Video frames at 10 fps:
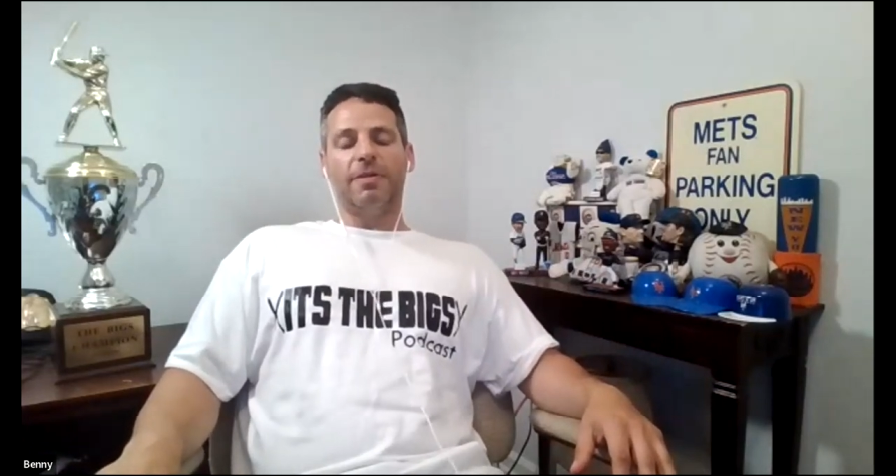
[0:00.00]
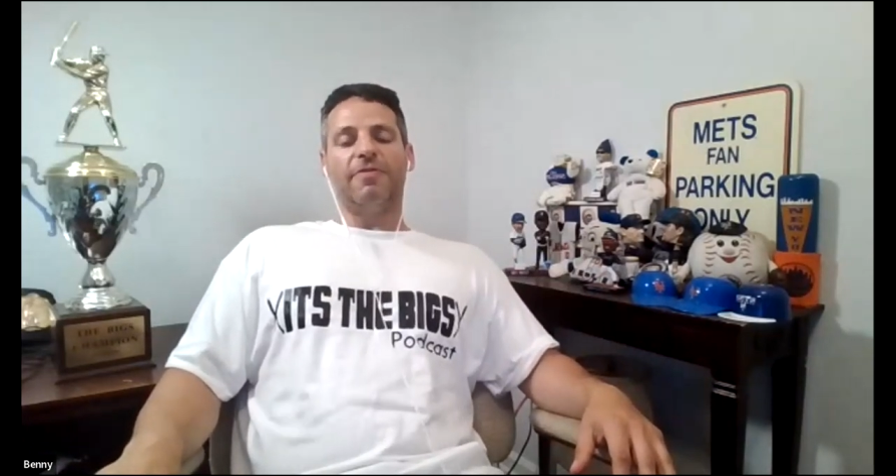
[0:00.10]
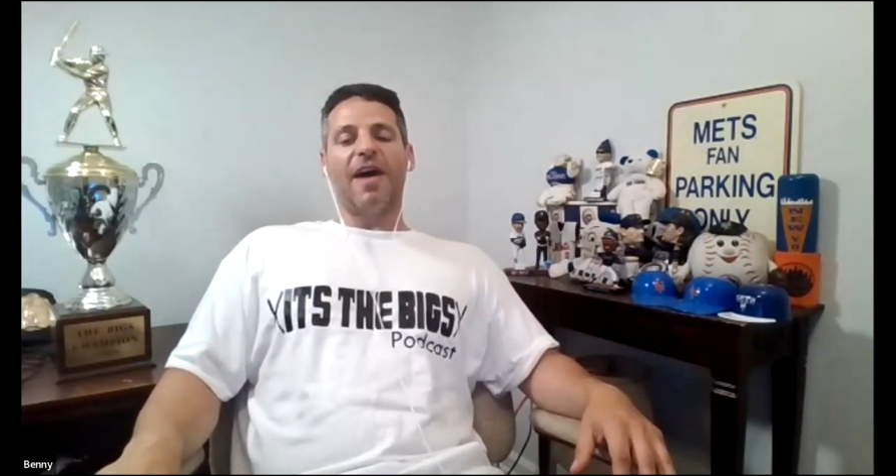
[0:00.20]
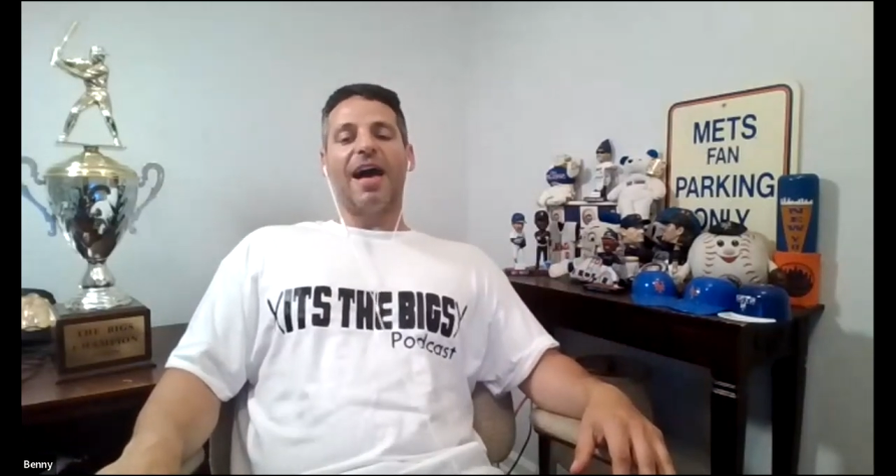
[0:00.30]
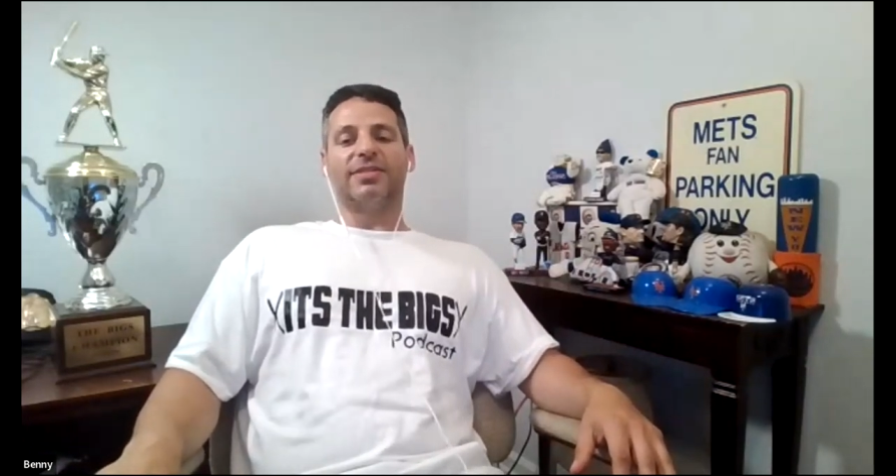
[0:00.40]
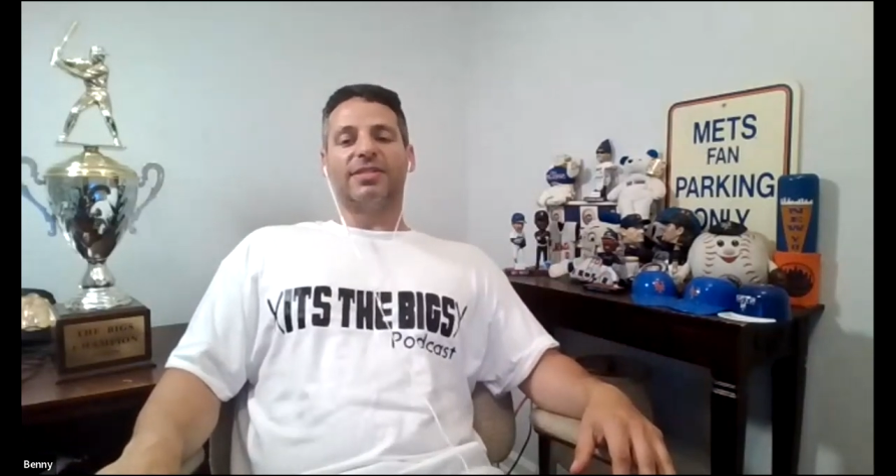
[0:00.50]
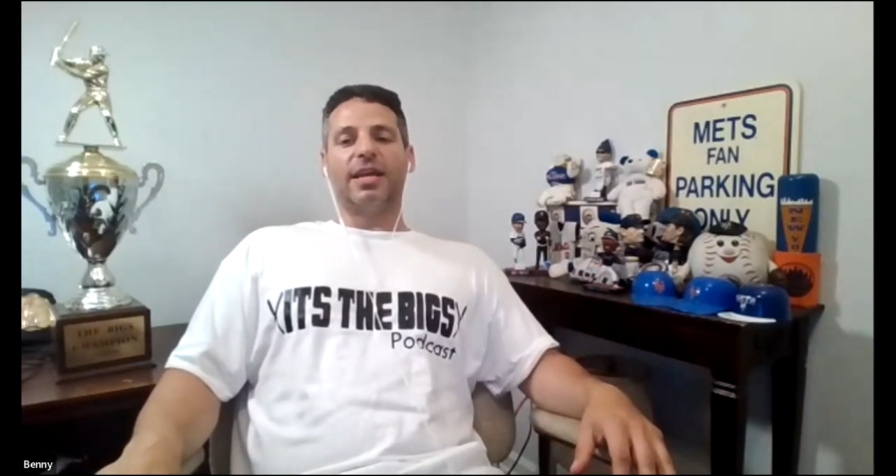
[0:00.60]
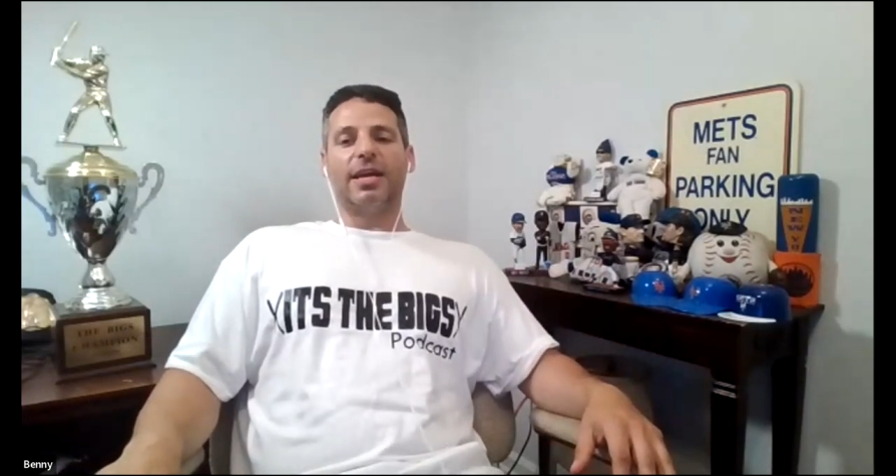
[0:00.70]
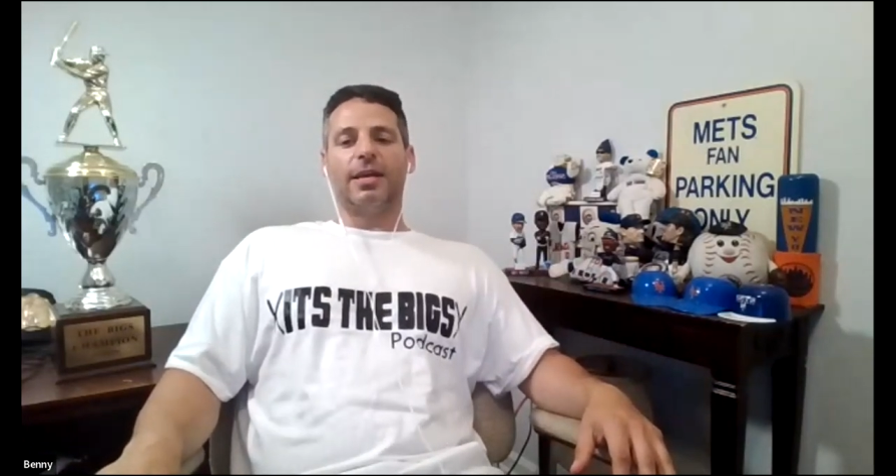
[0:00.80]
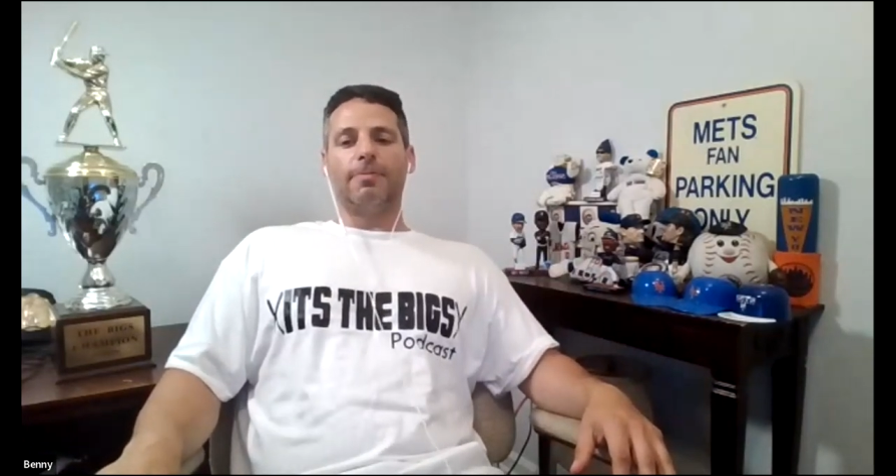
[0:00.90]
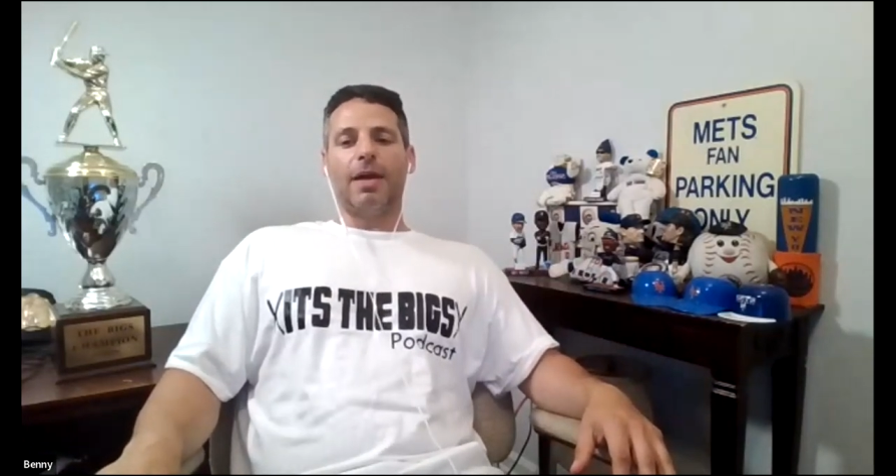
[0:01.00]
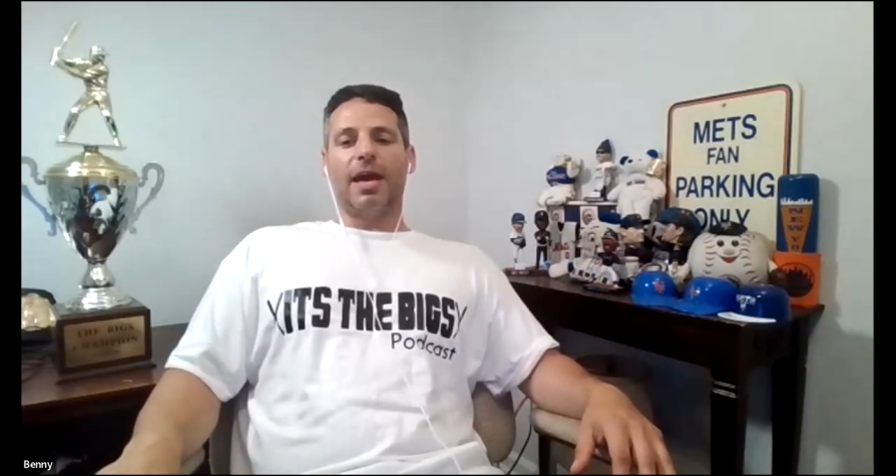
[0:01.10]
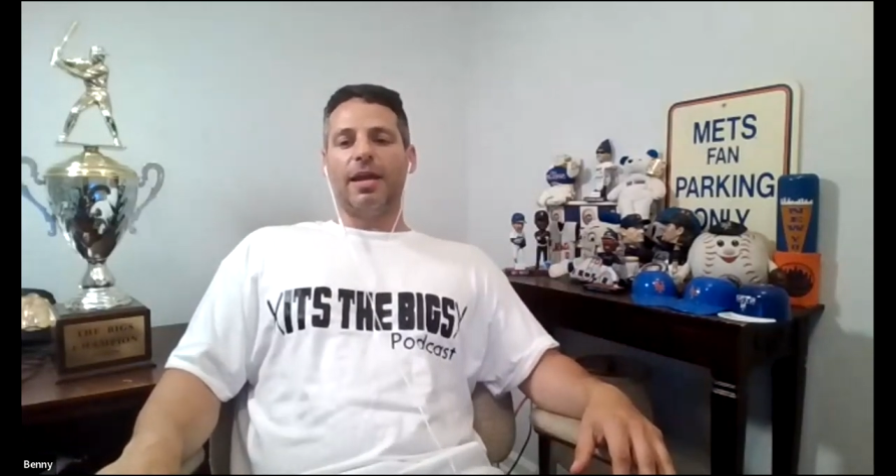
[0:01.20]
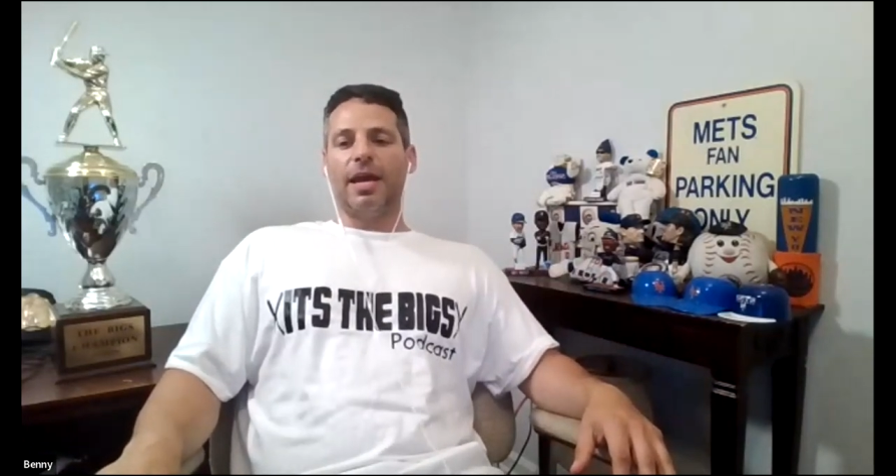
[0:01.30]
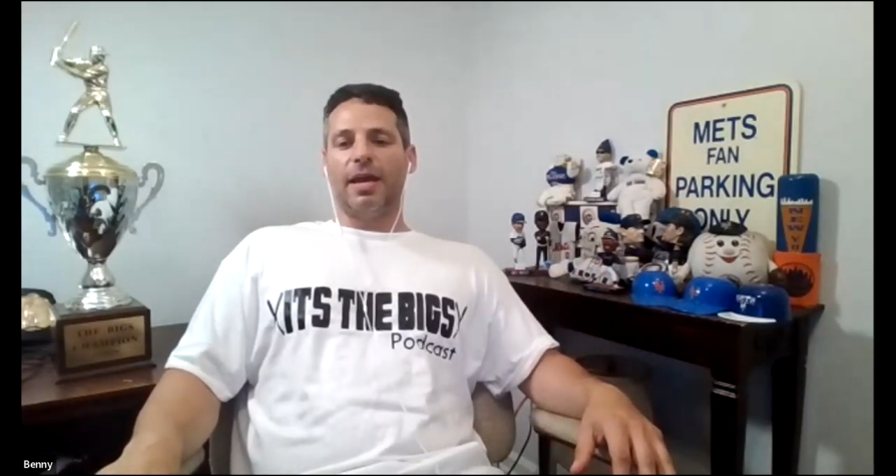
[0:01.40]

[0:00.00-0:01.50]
be fascinating, man.